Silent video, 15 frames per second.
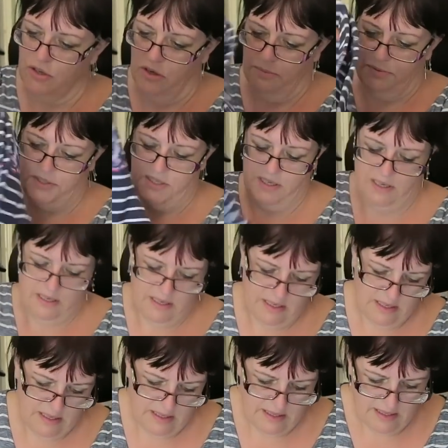tops.
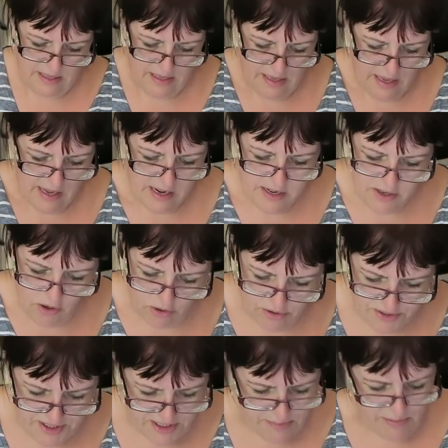
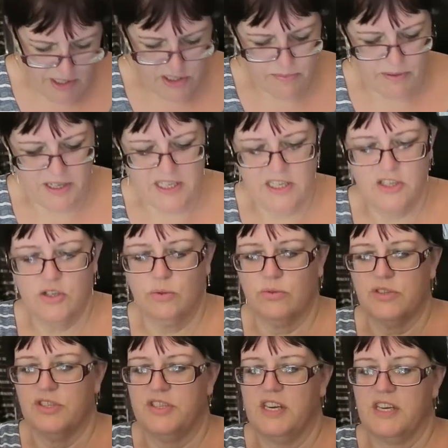Not as much money in
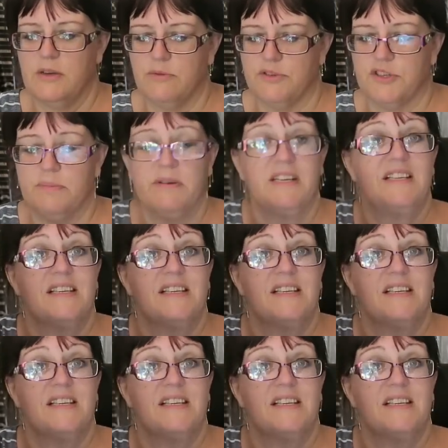Joules as there used to be,